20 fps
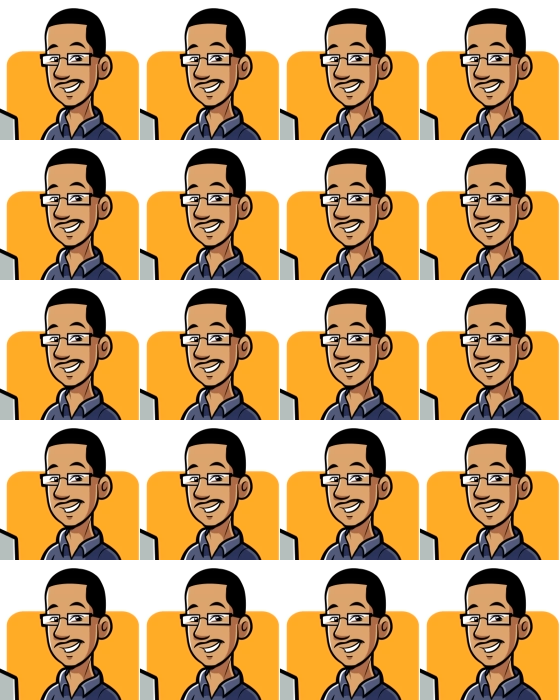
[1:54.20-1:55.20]

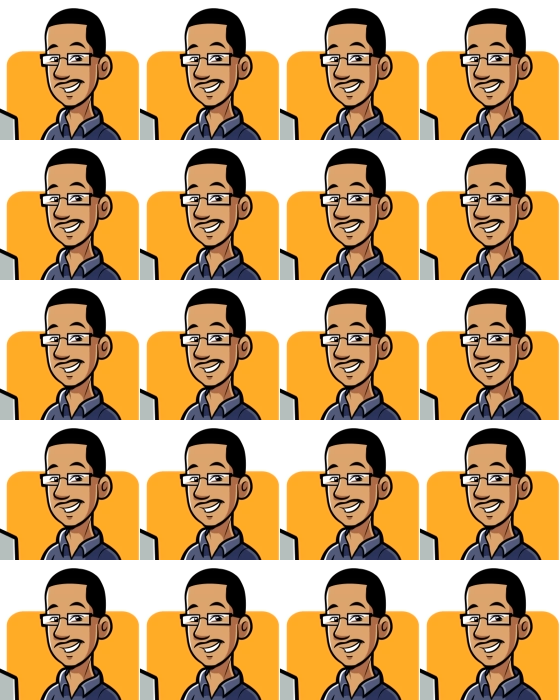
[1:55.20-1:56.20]

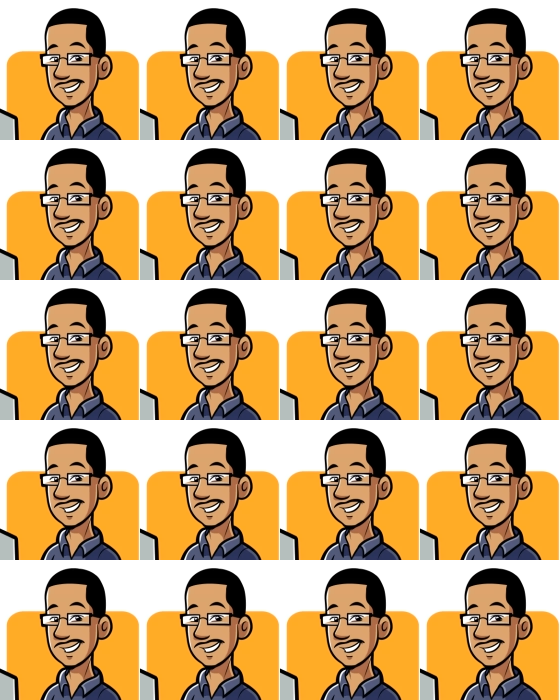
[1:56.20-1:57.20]

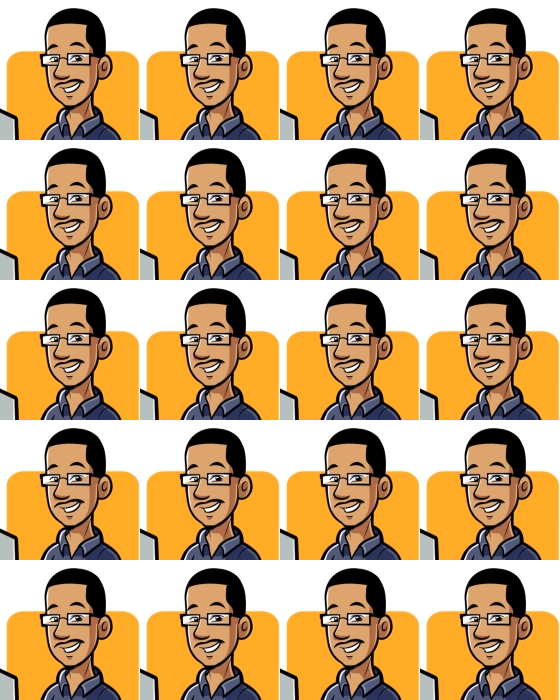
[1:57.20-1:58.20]

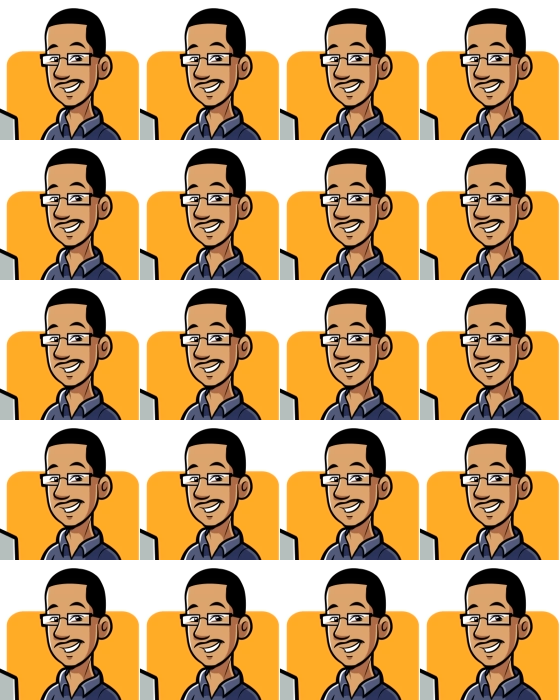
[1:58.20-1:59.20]

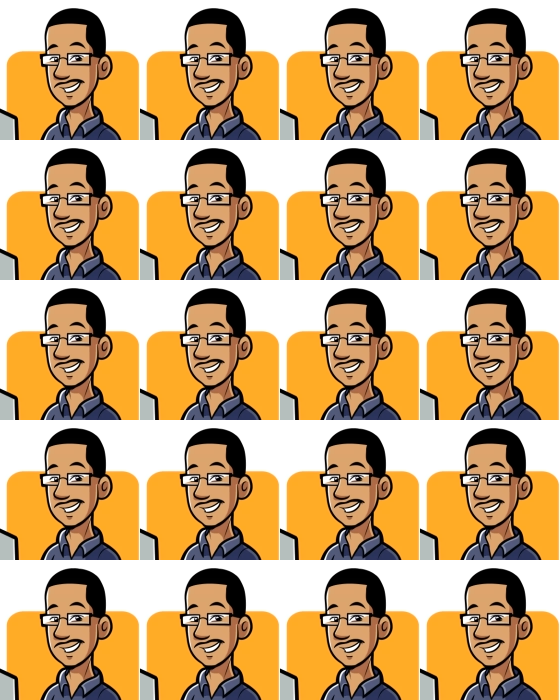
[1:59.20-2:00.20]

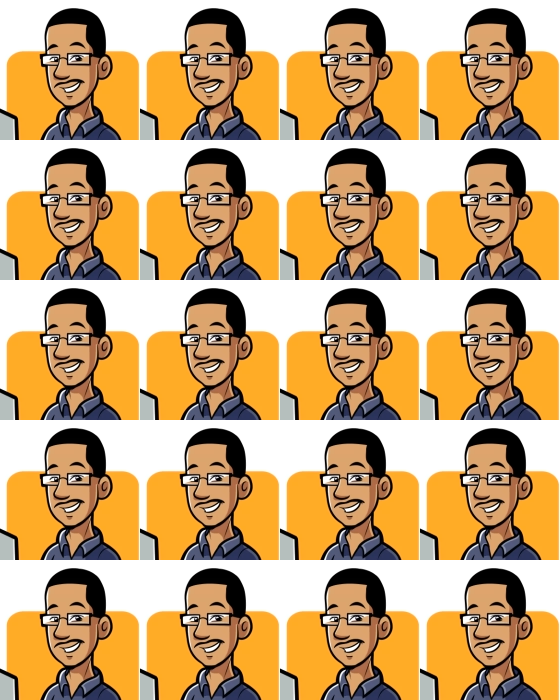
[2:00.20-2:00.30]
[no speech]